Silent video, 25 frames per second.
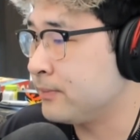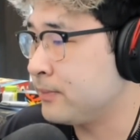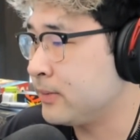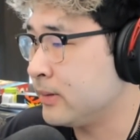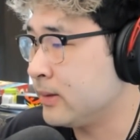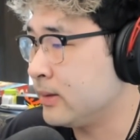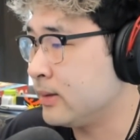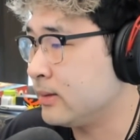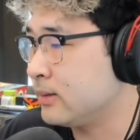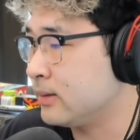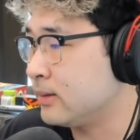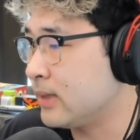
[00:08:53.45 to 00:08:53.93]

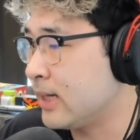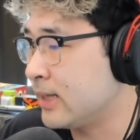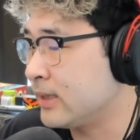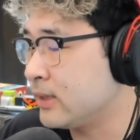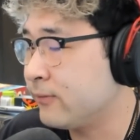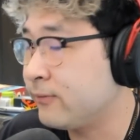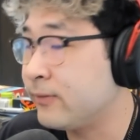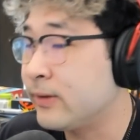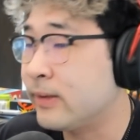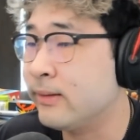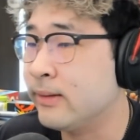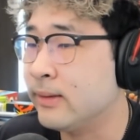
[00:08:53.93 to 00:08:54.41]
but at the
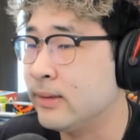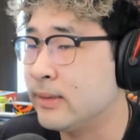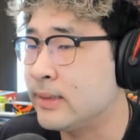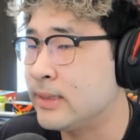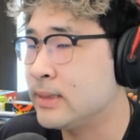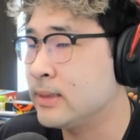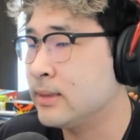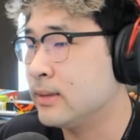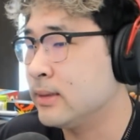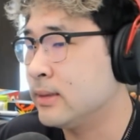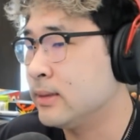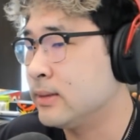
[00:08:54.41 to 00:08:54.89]
very
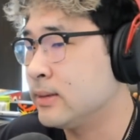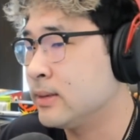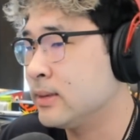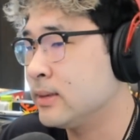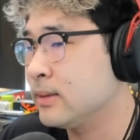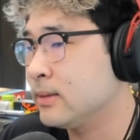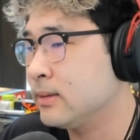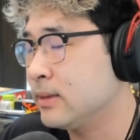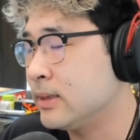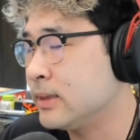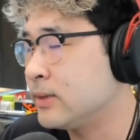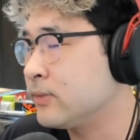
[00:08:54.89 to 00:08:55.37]
least
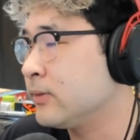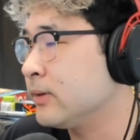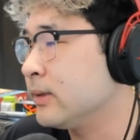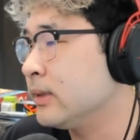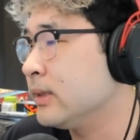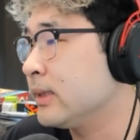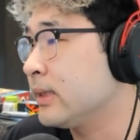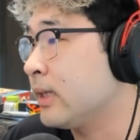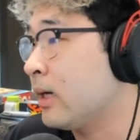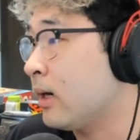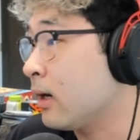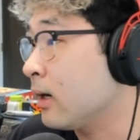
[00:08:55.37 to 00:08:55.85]
it's
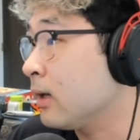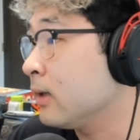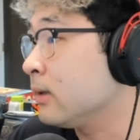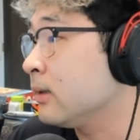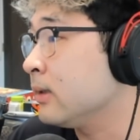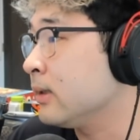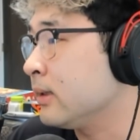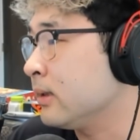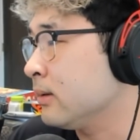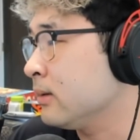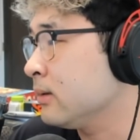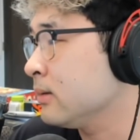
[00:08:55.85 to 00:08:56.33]
really
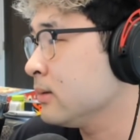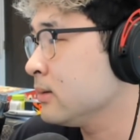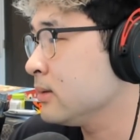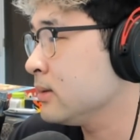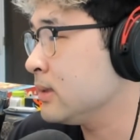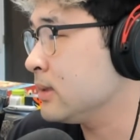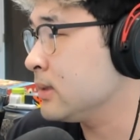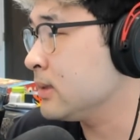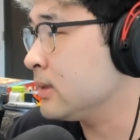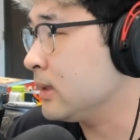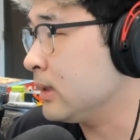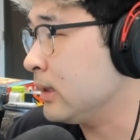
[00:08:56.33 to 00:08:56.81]
heartening
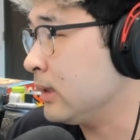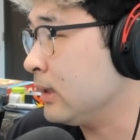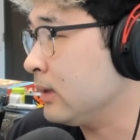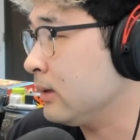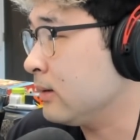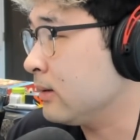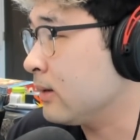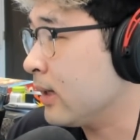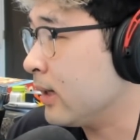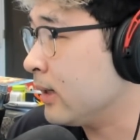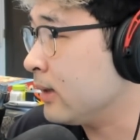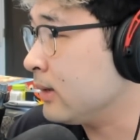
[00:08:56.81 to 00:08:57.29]
to see
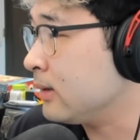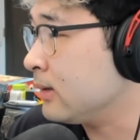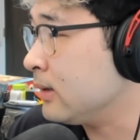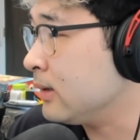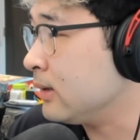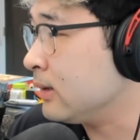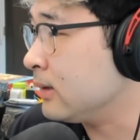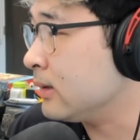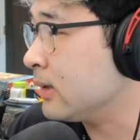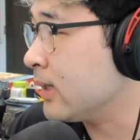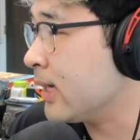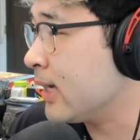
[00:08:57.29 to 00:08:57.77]
that
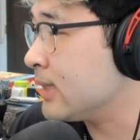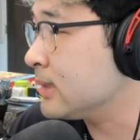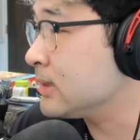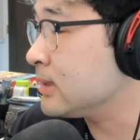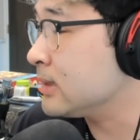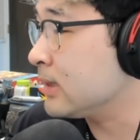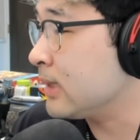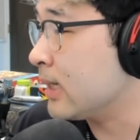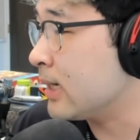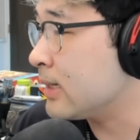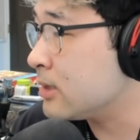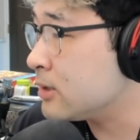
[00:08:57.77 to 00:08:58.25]
he has
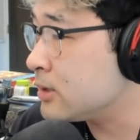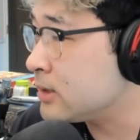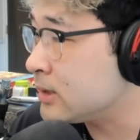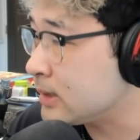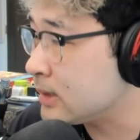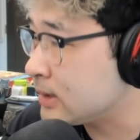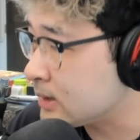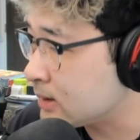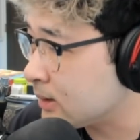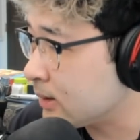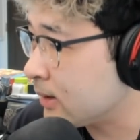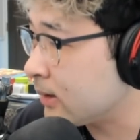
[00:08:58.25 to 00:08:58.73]
the energy
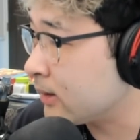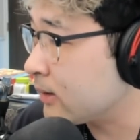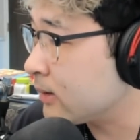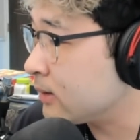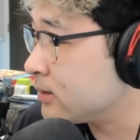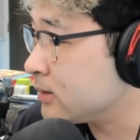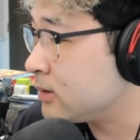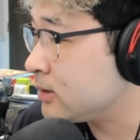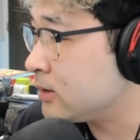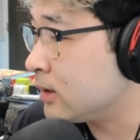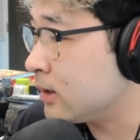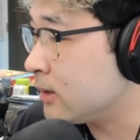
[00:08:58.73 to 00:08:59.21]
to like
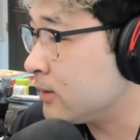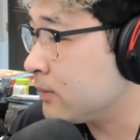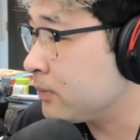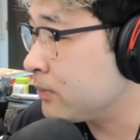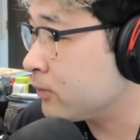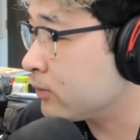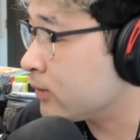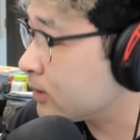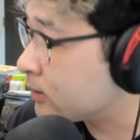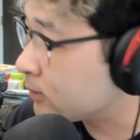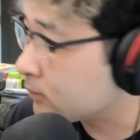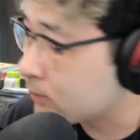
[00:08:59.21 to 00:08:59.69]
jump,
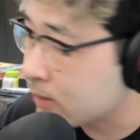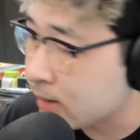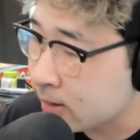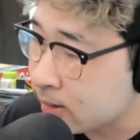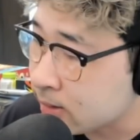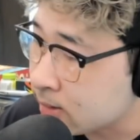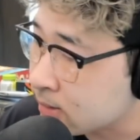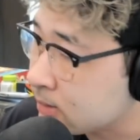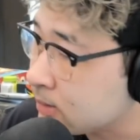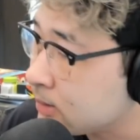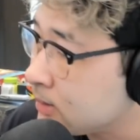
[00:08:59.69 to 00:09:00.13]
run around